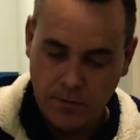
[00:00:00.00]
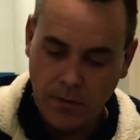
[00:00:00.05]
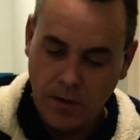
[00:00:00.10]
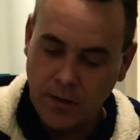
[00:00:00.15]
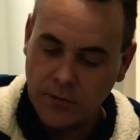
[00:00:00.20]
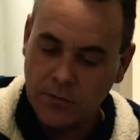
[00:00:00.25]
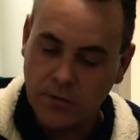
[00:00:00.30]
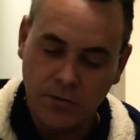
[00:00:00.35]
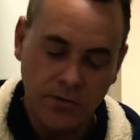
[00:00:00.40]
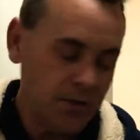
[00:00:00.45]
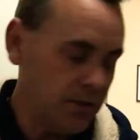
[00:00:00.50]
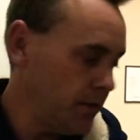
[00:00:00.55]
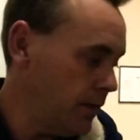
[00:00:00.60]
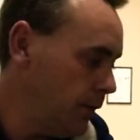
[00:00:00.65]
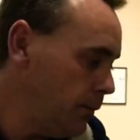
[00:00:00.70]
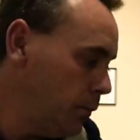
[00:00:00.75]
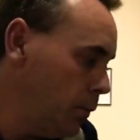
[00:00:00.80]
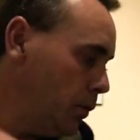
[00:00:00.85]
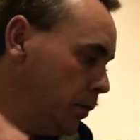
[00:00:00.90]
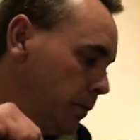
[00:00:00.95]
as I said,
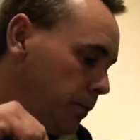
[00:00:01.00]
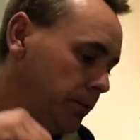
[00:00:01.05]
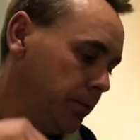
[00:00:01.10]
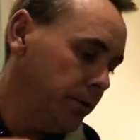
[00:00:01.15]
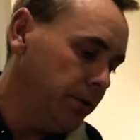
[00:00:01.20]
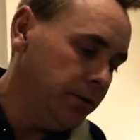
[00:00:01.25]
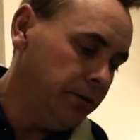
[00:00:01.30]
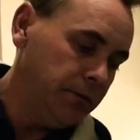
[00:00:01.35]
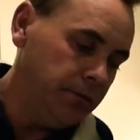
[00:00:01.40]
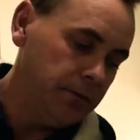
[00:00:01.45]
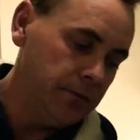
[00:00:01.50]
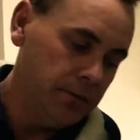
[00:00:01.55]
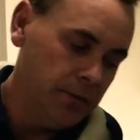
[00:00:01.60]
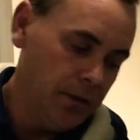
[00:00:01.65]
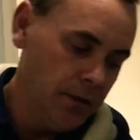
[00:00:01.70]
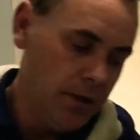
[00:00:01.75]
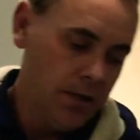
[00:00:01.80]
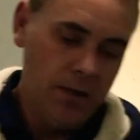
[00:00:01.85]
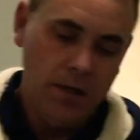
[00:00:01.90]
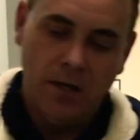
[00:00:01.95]
they're waterproof.
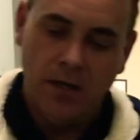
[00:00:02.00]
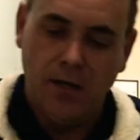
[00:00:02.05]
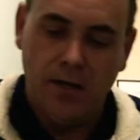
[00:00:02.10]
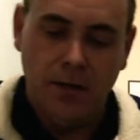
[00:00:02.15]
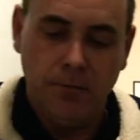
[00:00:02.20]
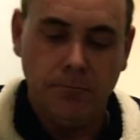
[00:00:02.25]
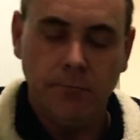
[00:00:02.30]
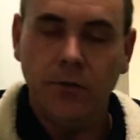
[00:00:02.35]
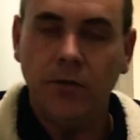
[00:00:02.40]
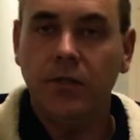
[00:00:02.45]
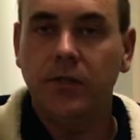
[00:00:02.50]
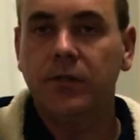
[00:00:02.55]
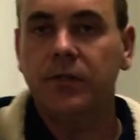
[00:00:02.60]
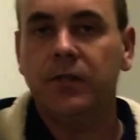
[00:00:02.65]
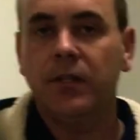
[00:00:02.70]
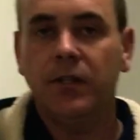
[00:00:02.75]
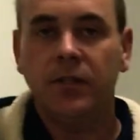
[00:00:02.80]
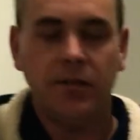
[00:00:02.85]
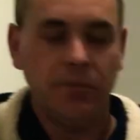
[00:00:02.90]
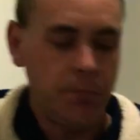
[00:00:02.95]
You just
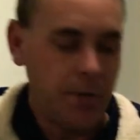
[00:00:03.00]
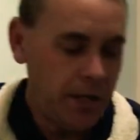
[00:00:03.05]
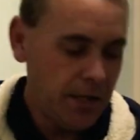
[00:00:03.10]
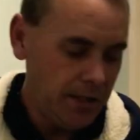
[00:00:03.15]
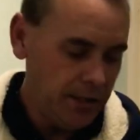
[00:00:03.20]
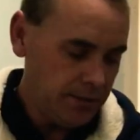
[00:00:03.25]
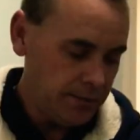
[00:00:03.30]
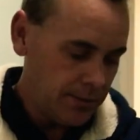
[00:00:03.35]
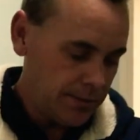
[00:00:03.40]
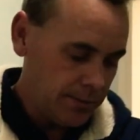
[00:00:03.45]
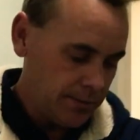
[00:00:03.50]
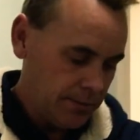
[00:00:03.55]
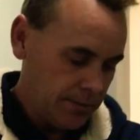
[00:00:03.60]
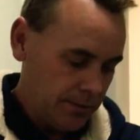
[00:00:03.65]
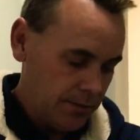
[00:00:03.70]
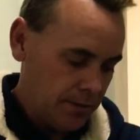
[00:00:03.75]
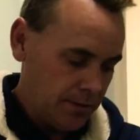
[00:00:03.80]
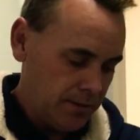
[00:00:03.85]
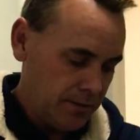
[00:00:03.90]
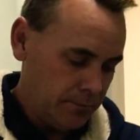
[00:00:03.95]
need some heat.
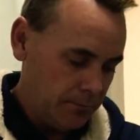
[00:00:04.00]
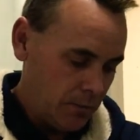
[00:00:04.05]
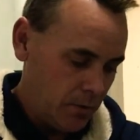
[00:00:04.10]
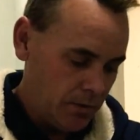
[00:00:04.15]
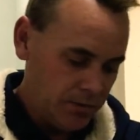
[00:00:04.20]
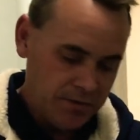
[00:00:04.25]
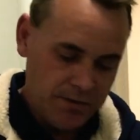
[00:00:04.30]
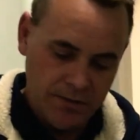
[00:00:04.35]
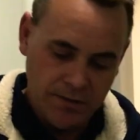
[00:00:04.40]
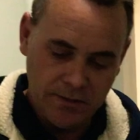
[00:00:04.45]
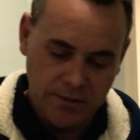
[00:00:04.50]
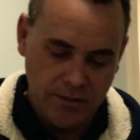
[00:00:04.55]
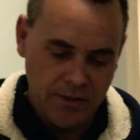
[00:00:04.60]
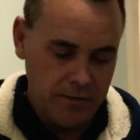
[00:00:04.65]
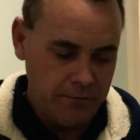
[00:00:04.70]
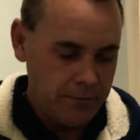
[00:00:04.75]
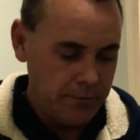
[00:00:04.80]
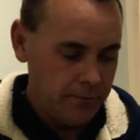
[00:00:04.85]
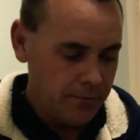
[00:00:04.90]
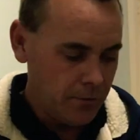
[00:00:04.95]
Ideally,
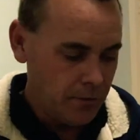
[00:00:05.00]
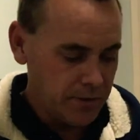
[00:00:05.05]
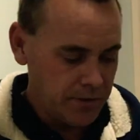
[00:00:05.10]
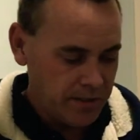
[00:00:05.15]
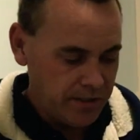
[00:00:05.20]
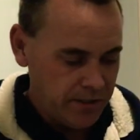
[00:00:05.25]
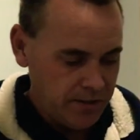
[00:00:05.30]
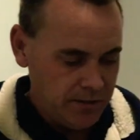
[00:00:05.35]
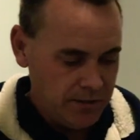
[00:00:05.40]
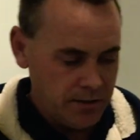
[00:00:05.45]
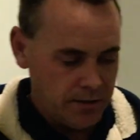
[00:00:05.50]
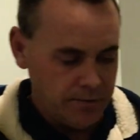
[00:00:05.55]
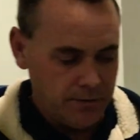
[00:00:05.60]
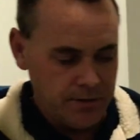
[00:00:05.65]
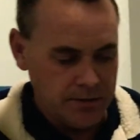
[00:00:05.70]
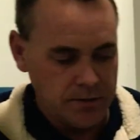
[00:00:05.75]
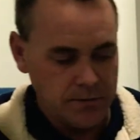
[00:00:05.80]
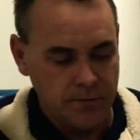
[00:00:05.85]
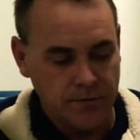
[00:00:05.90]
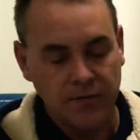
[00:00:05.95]
if you've got a heat gun,
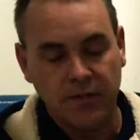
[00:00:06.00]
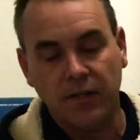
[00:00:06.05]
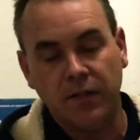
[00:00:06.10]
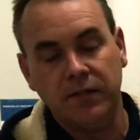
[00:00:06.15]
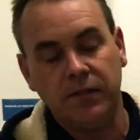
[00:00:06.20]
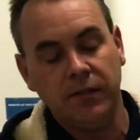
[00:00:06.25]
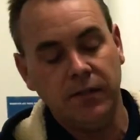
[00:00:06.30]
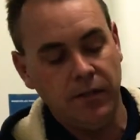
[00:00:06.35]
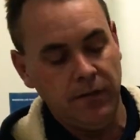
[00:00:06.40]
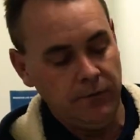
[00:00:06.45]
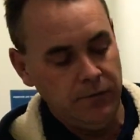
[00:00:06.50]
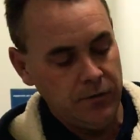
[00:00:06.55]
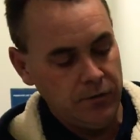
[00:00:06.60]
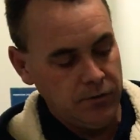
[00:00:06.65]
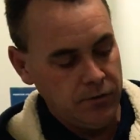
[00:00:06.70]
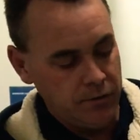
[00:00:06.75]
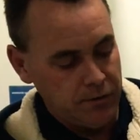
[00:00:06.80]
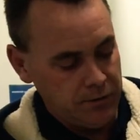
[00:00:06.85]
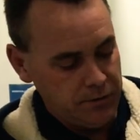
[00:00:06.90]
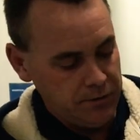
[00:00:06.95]
that's fantastic. If you
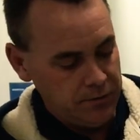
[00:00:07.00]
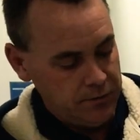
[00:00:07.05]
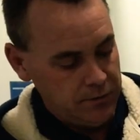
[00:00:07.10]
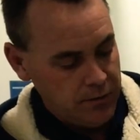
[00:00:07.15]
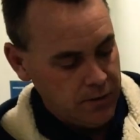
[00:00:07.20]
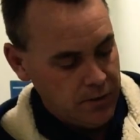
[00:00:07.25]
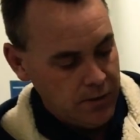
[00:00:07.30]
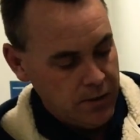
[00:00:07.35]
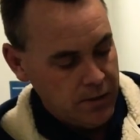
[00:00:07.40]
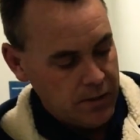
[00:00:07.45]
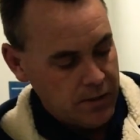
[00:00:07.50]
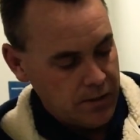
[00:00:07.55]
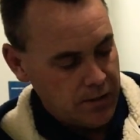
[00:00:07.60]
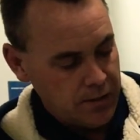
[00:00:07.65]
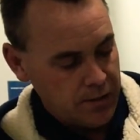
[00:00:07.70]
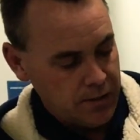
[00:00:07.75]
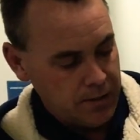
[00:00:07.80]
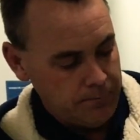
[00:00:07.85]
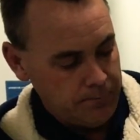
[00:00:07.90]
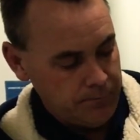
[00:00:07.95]
don't,
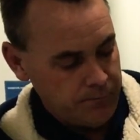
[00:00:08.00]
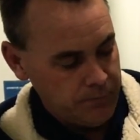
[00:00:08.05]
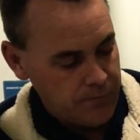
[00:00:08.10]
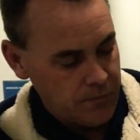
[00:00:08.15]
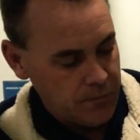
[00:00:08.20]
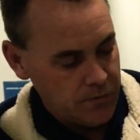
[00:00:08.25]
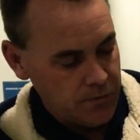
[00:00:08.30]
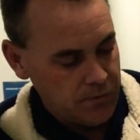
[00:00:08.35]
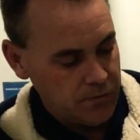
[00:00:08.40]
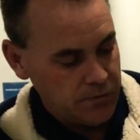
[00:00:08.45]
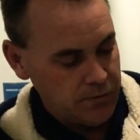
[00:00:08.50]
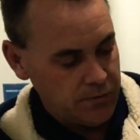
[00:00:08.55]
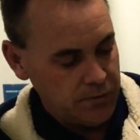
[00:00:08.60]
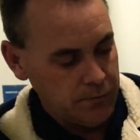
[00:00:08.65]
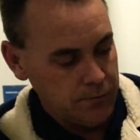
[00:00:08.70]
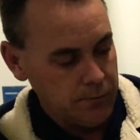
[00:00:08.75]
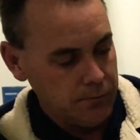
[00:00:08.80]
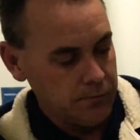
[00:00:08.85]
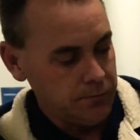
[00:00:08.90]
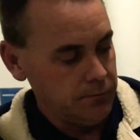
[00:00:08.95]

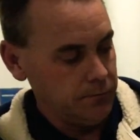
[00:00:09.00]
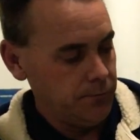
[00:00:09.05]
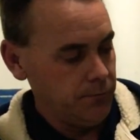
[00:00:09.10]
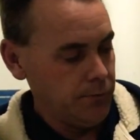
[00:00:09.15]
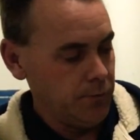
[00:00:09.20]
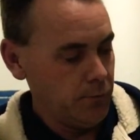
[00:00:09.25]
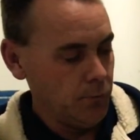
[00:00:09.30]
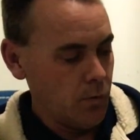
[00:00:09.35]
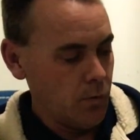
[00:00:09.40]
steal your